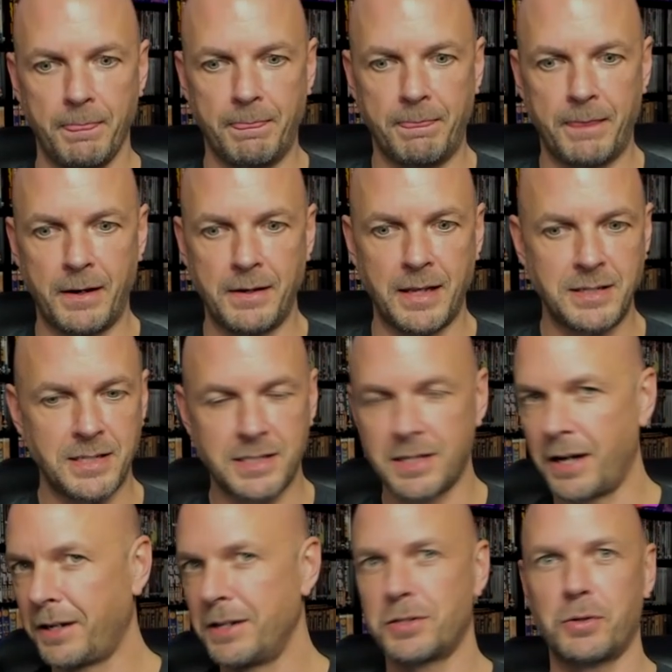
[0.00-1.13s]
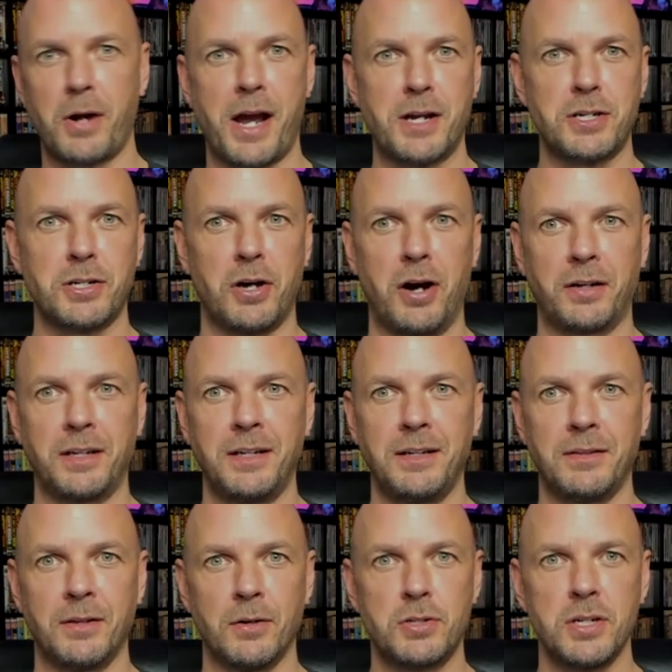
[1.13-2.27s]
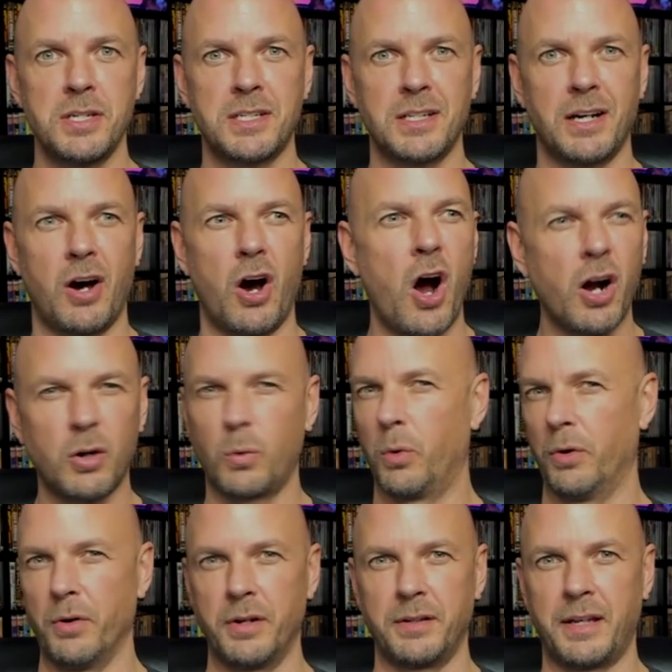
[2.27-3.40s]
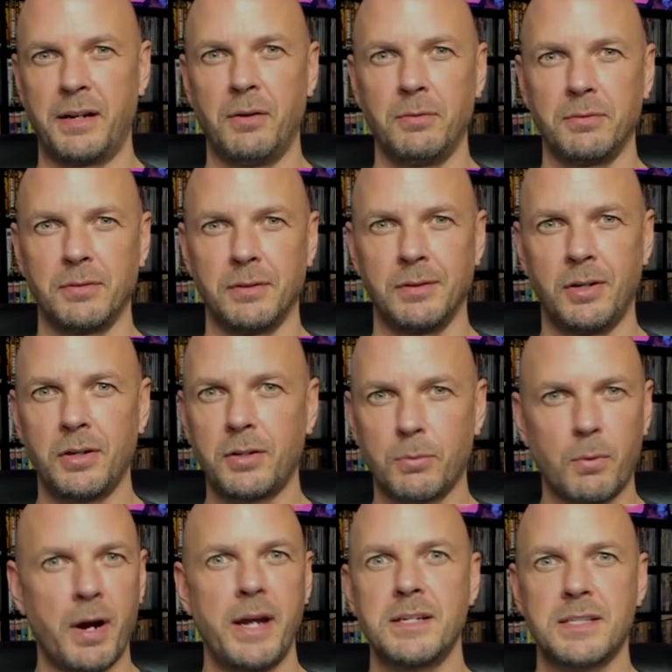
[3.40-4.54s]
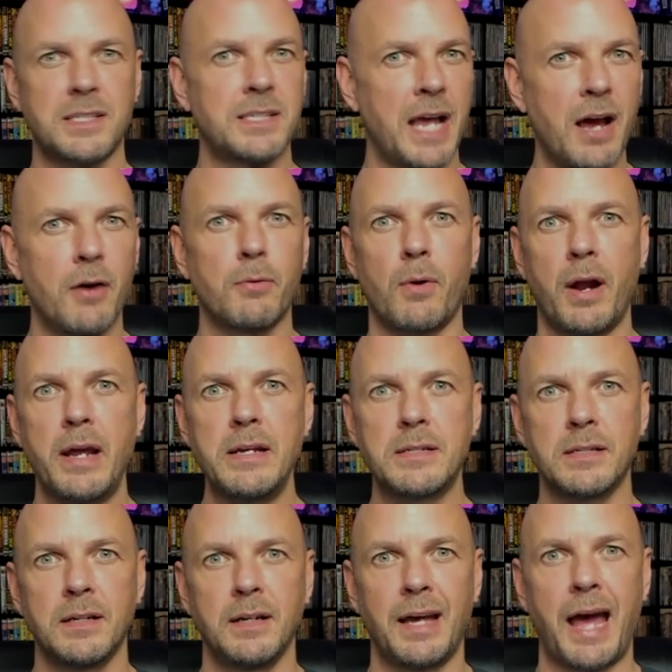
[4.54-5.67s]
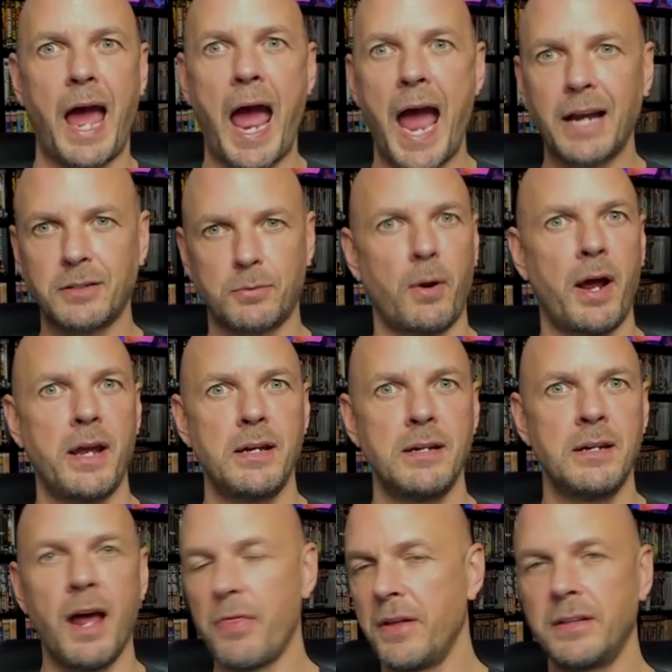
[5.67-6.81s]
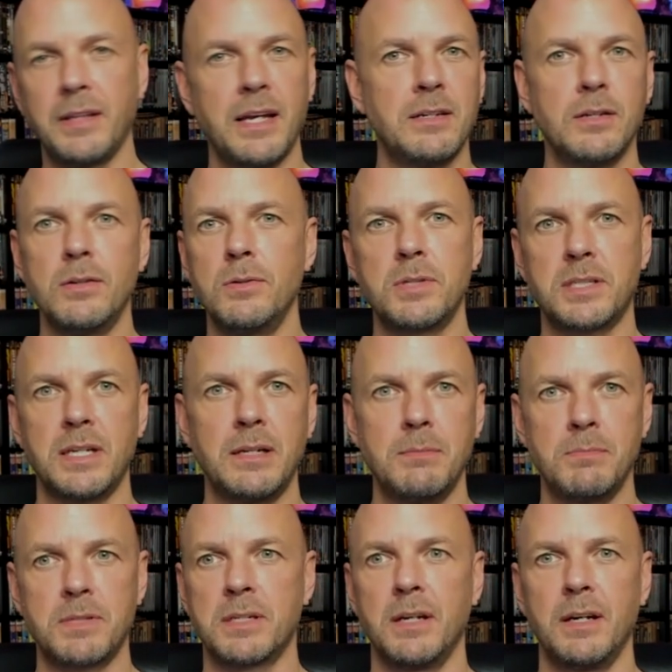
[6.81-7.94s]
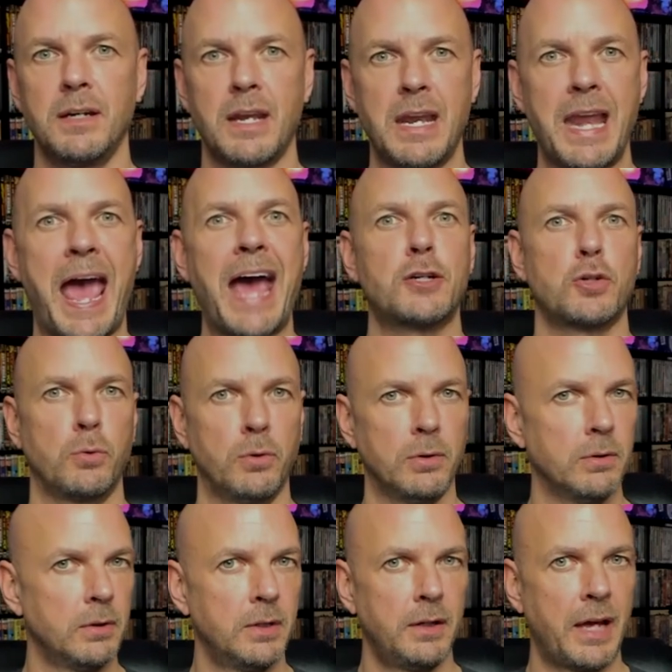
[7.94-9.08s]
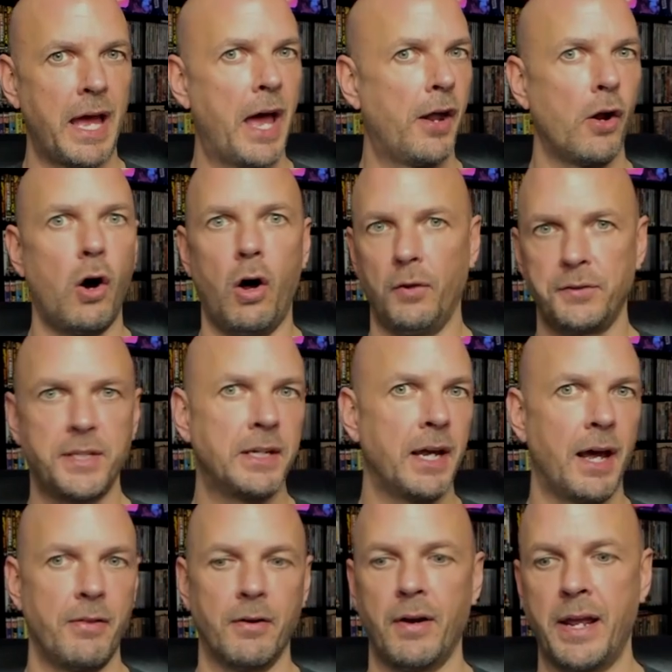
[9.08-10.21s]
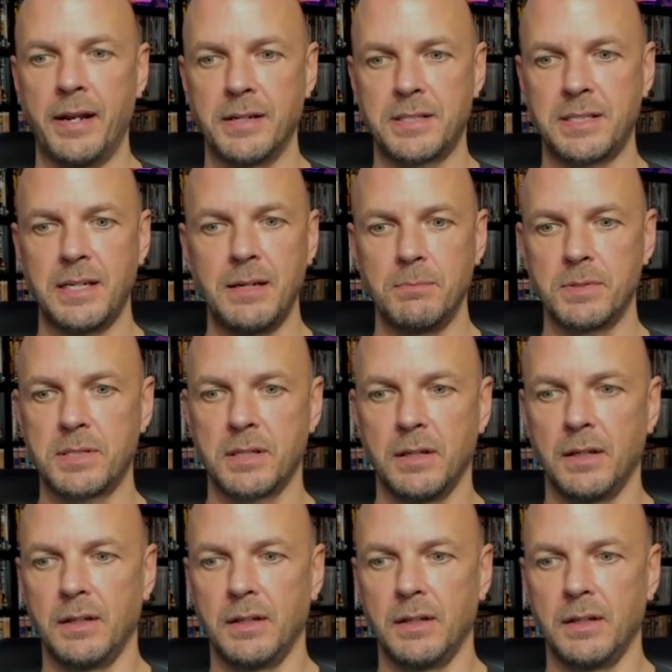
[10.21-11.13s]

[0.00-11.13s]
They suck at trash talking. They're just awkward. They don't look right, sound right, act right. Nothing they do seems natural at all together. And it seems,